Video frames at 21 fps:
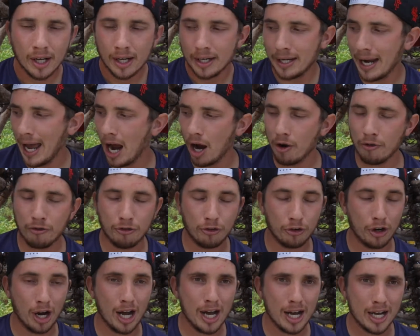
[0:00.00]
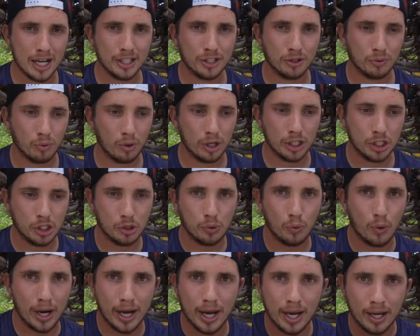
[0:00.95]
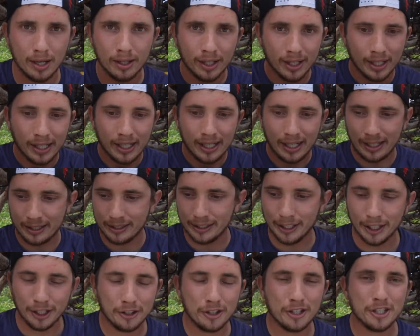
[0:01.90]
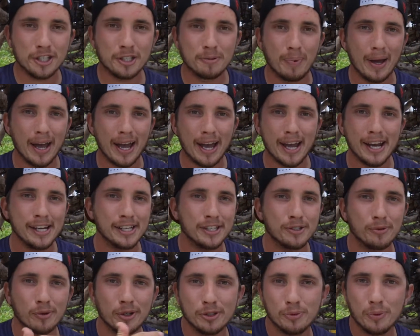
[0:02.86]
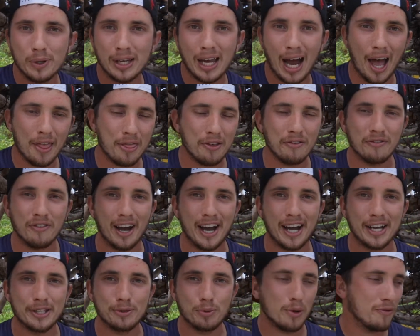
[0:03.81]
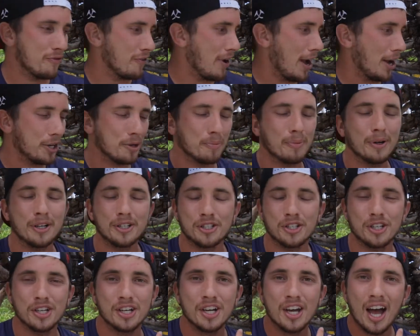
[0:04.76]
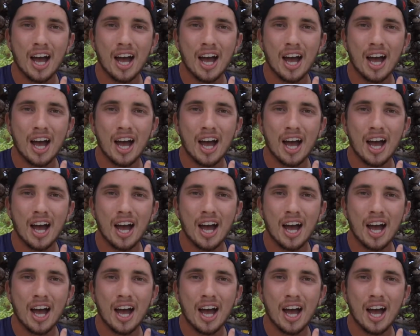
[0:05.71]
Now, for us, once we cleared the space, once we got the vines, we found a bunch of